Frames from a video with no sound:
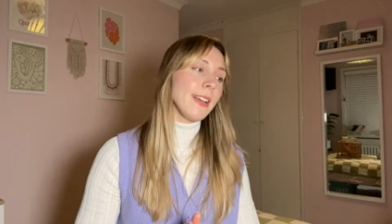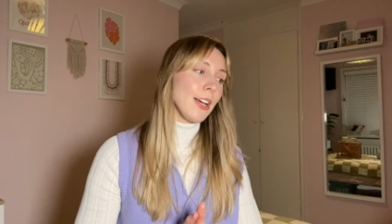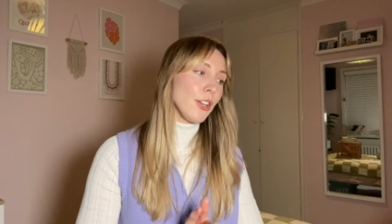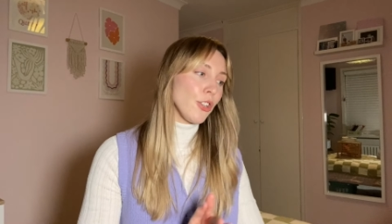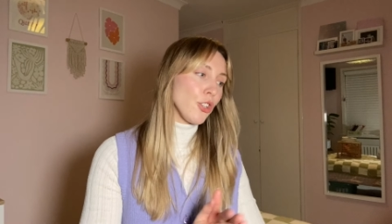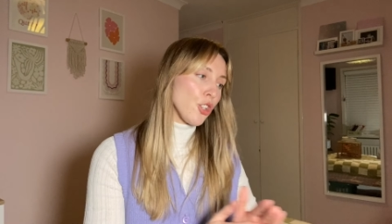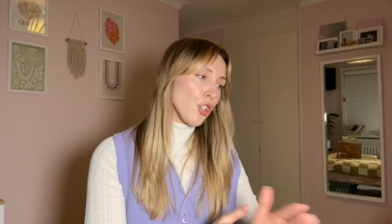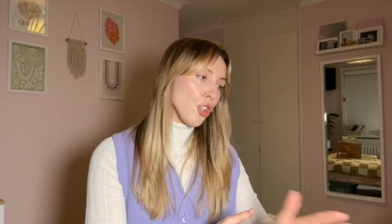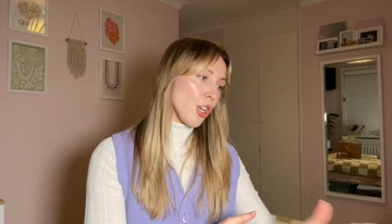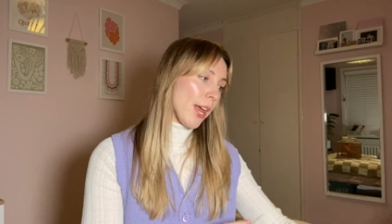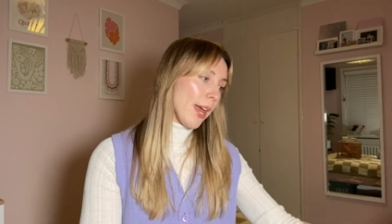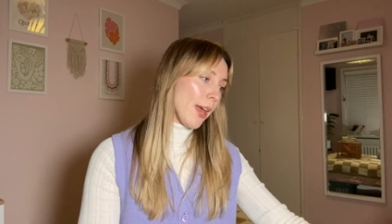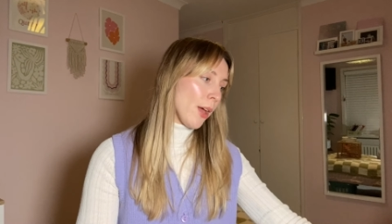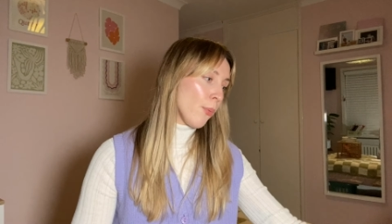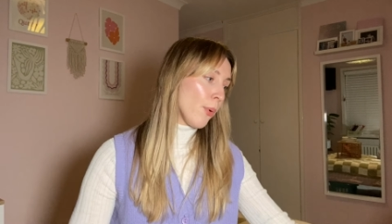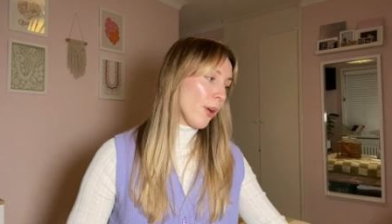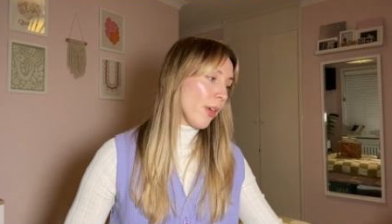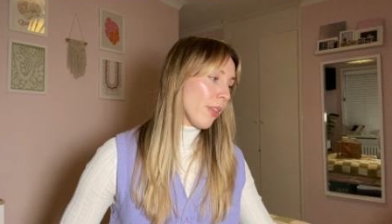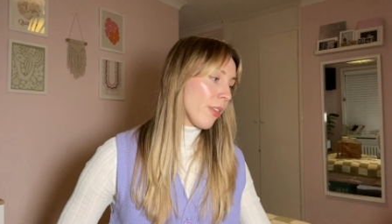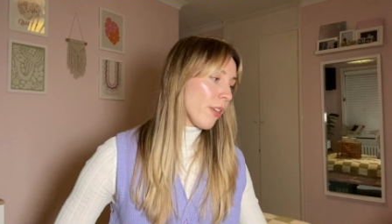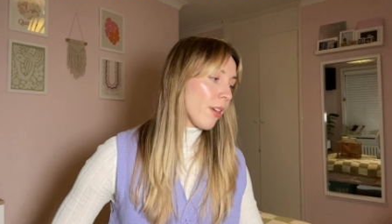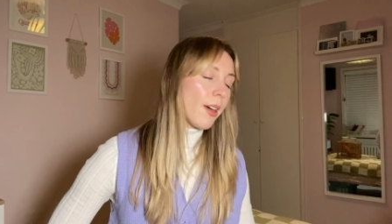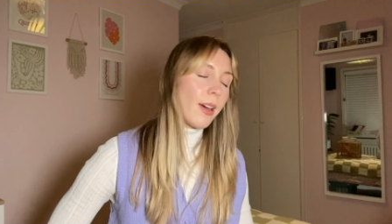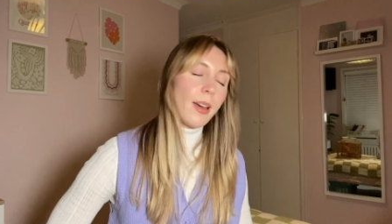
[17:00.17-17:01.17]
I'd share
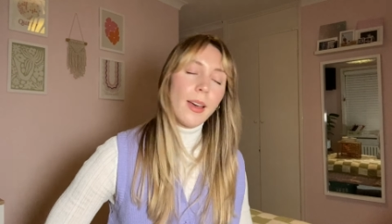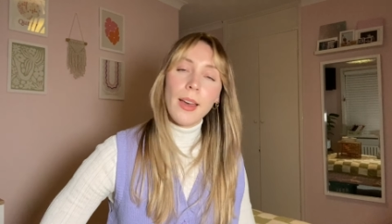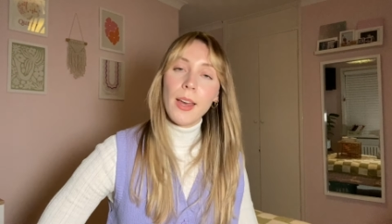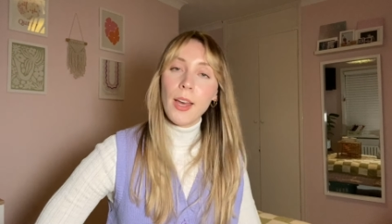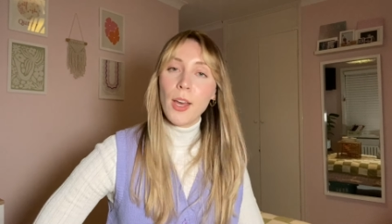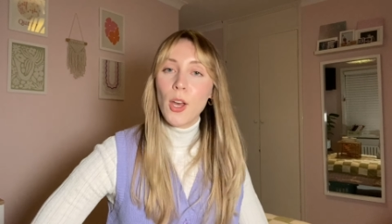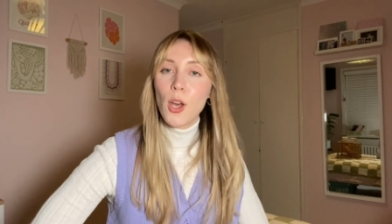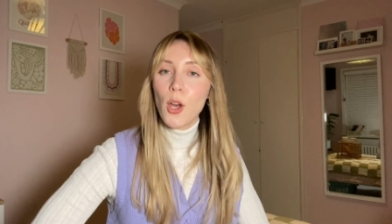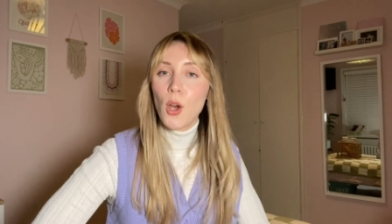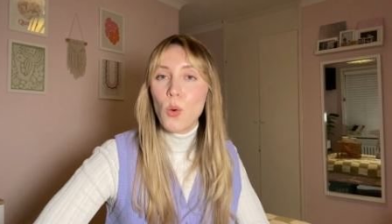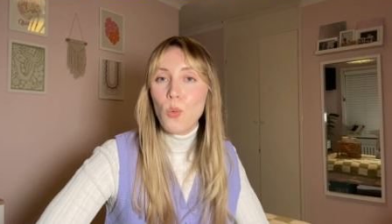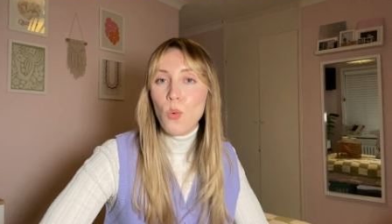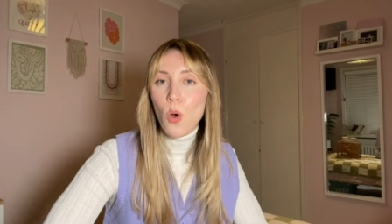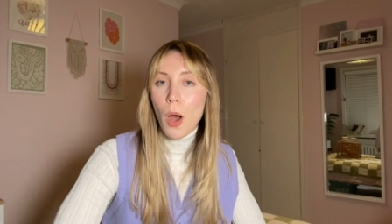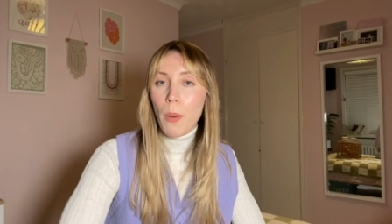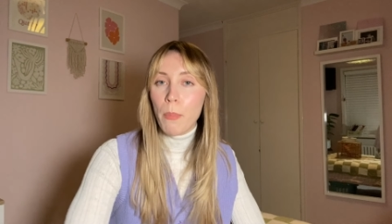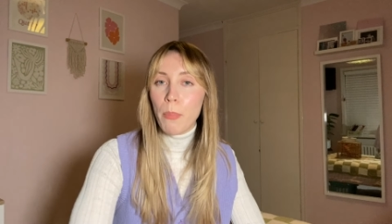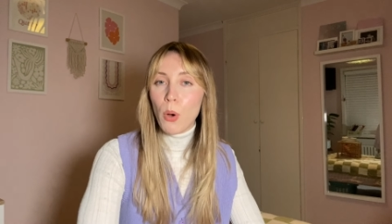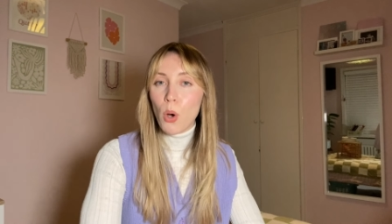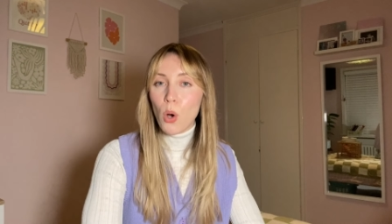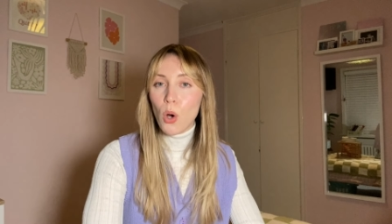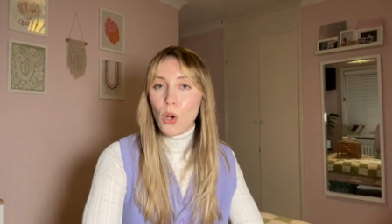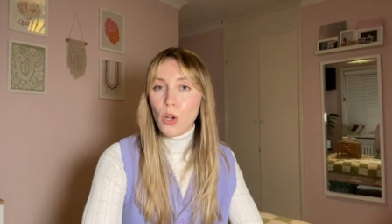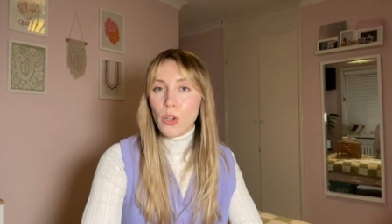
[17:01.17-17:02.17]
with you what I
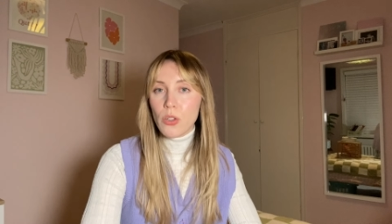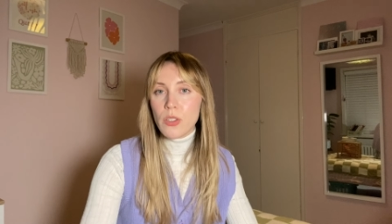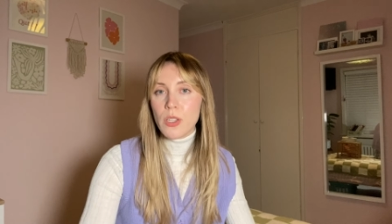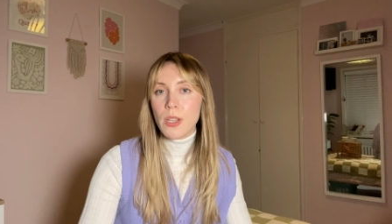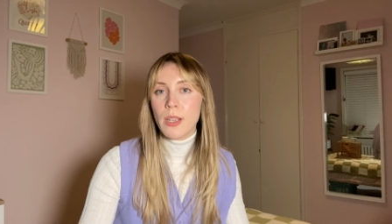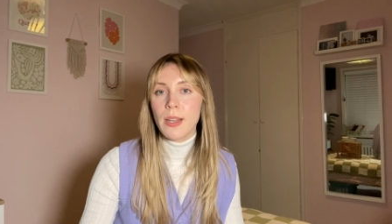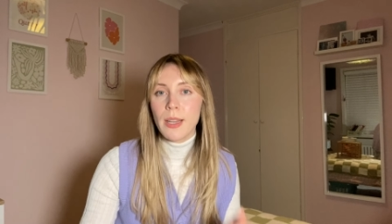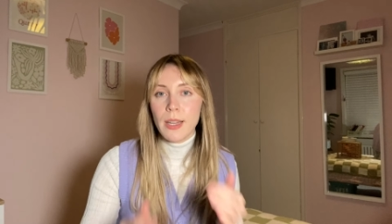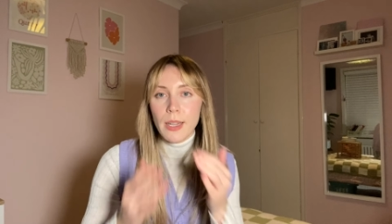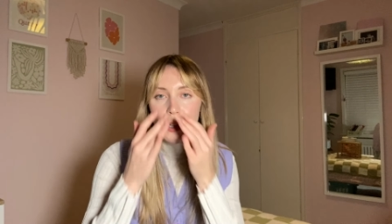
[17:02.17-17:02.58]
bought.